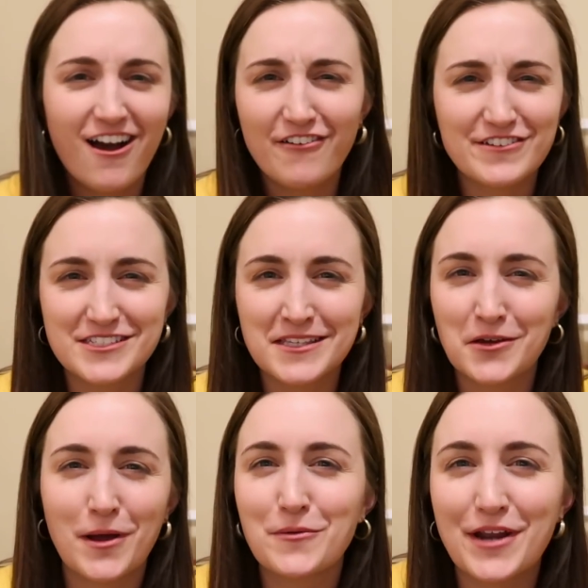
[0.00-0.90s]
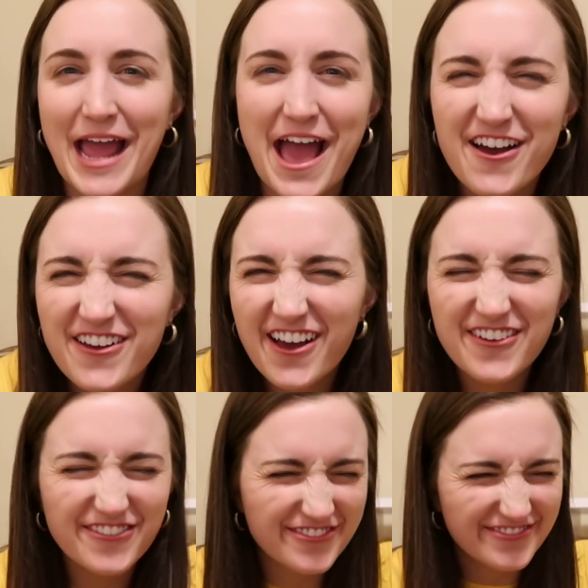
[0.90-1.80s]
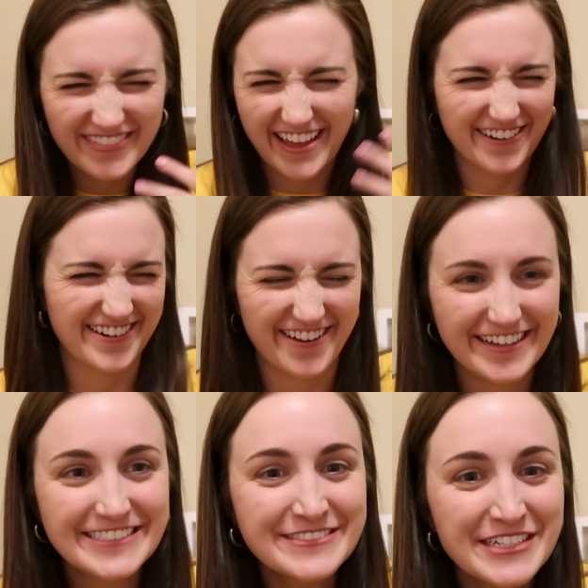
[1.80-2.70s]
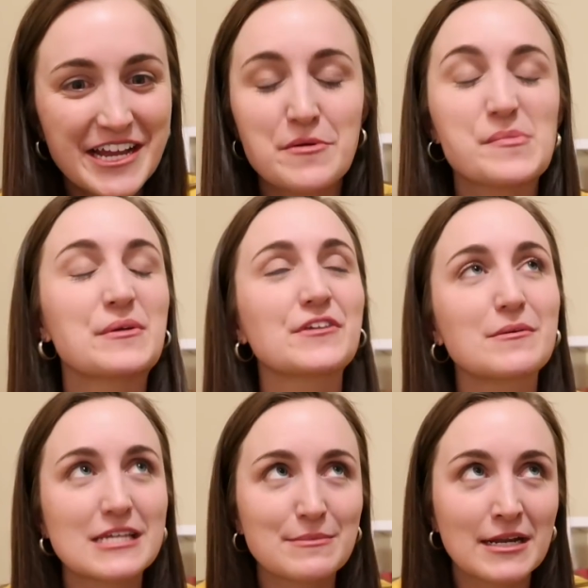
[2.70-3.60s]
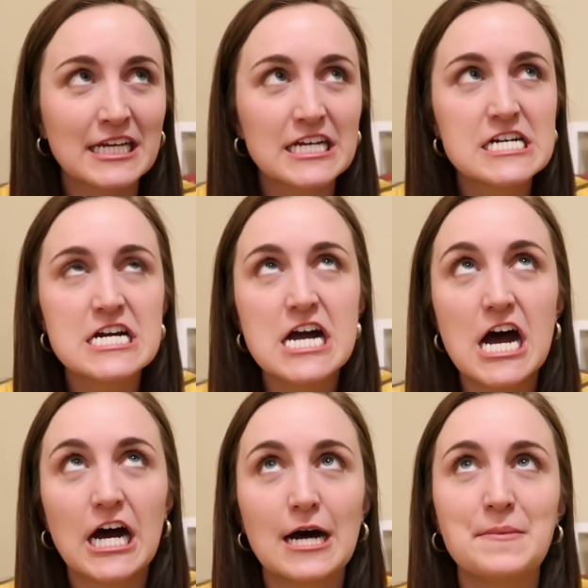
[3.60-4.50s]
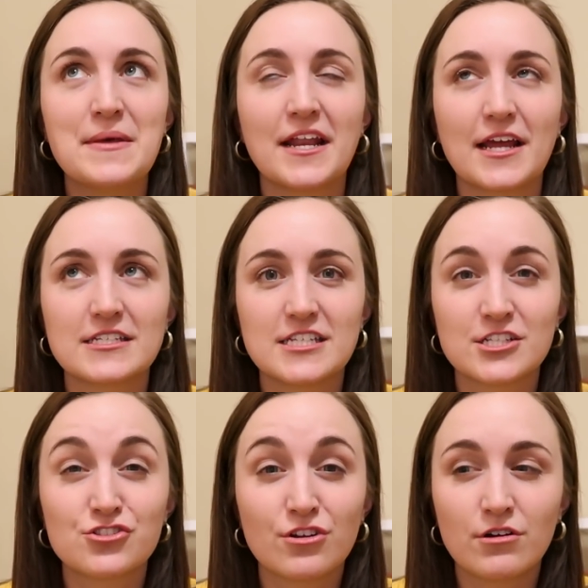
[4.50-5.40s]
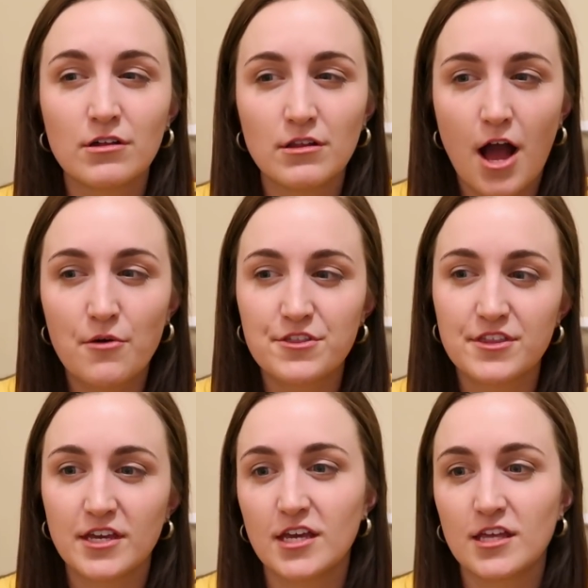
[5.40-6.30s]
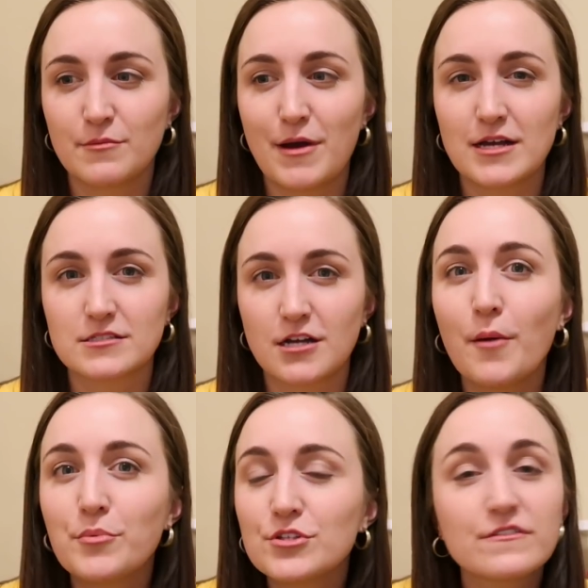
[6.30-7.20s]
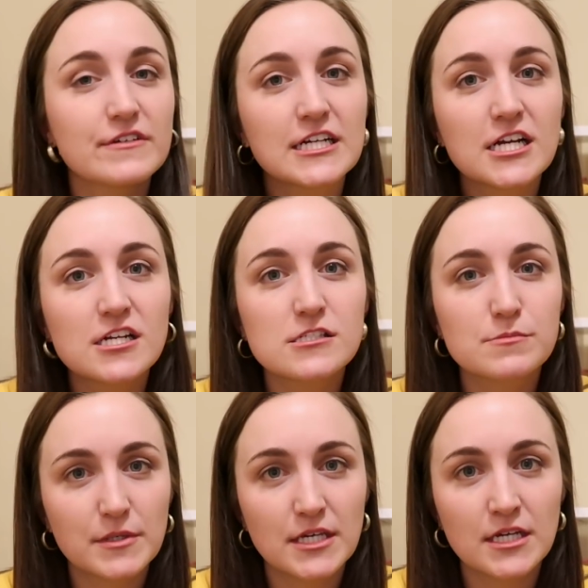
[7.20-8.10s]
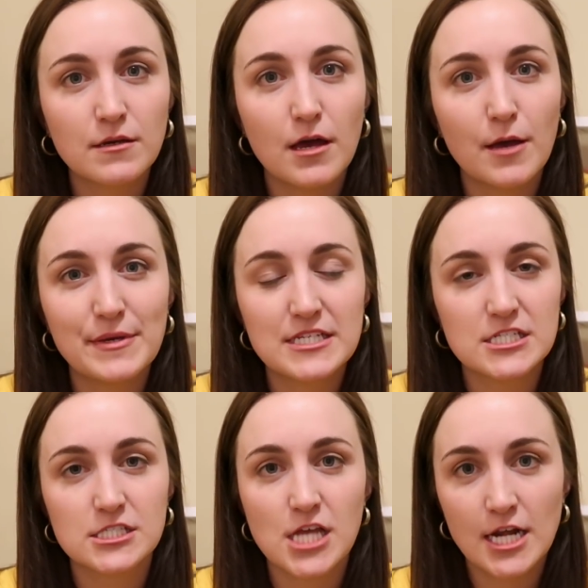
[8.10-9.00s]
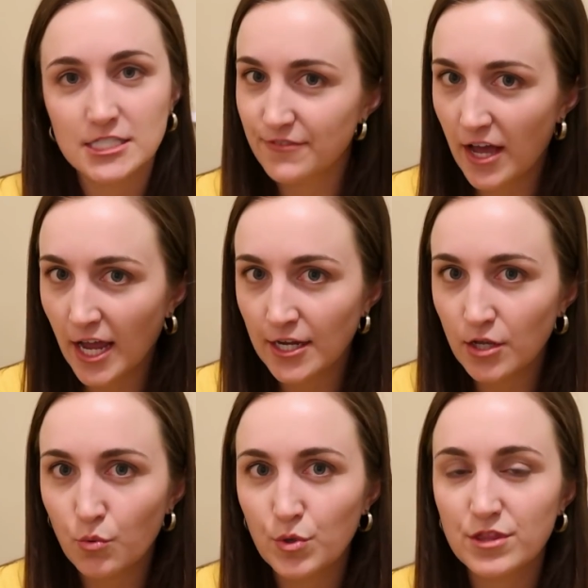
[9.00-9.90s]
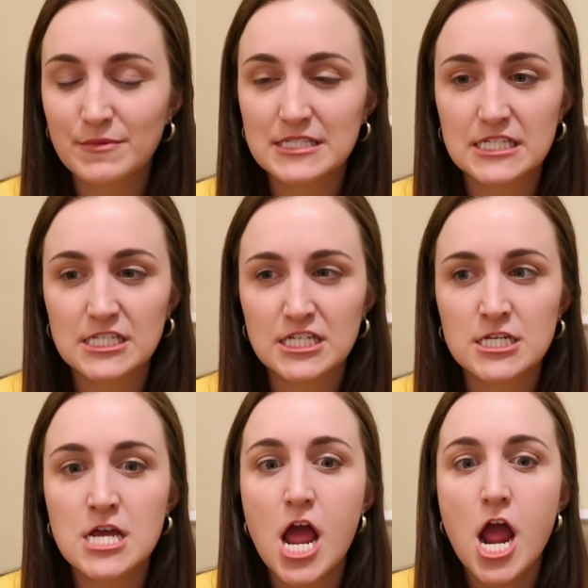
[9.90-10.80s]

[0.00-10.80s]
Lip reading: Obviously, like why would I? I don't know. I remember being really upset about it. And I did struggle a lot with it in the past couple of years, being a bit dissatisfied with my season.